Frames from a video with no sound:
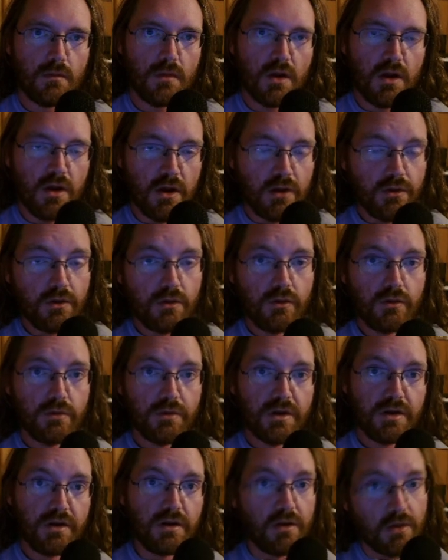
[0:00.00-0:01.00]
Hello
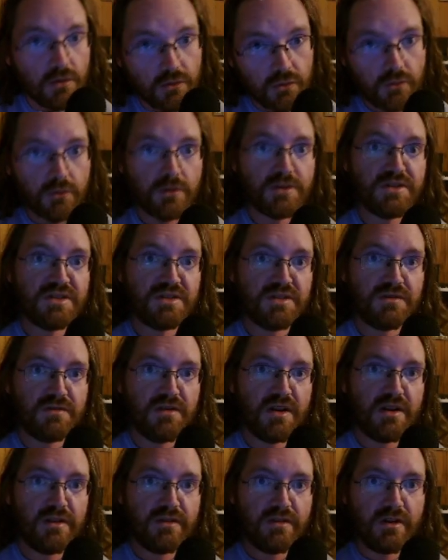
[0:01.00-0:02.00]
everybody, Tortoise
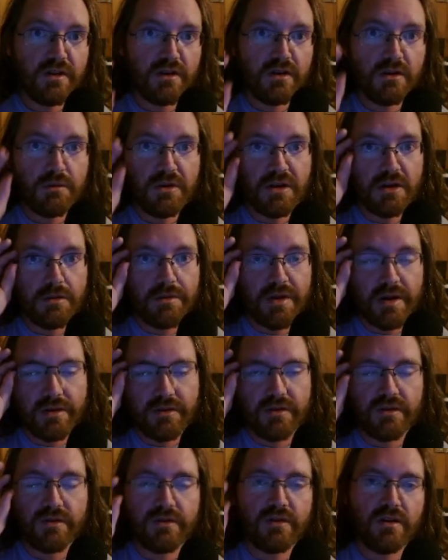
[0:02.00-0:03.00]
Investing going to be coming
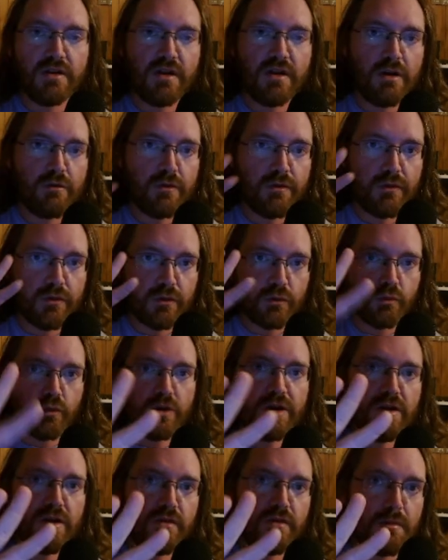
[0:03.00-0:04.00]
at you today with
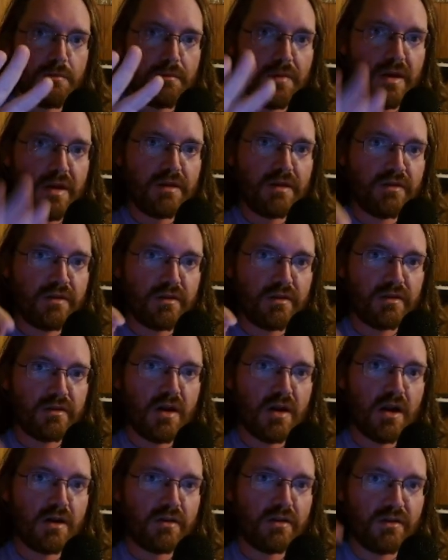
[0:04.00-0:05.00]
3 of the best
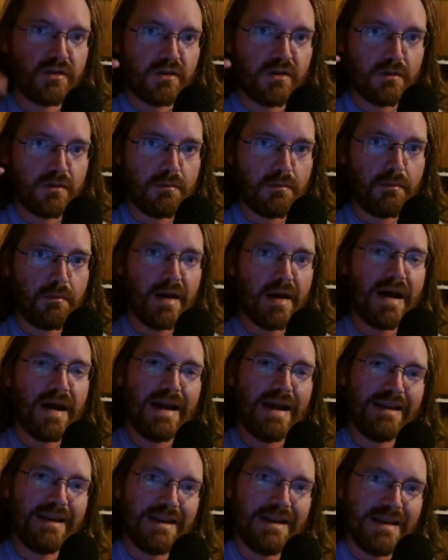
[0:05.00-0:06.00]
stocks to
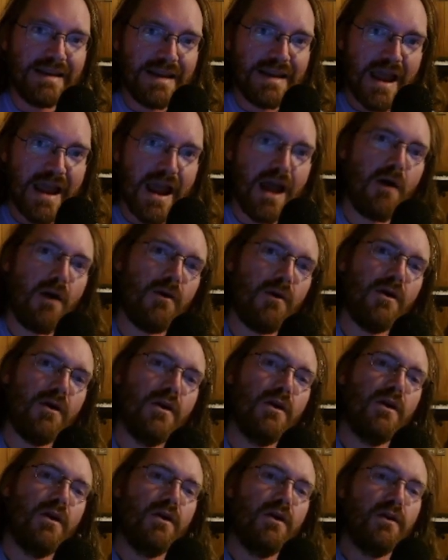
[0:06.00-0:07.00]
buy now.
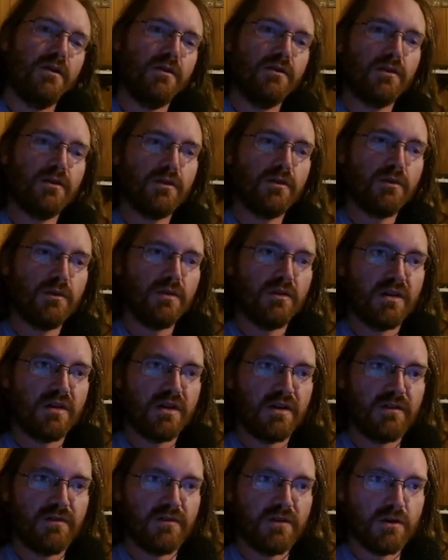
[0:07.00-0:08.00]
These are 3 that
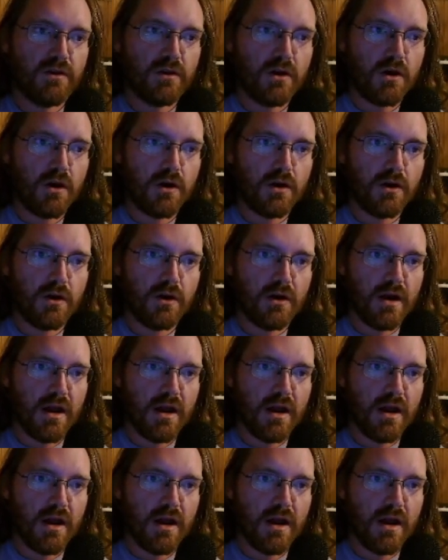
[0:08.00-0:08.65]
I feel are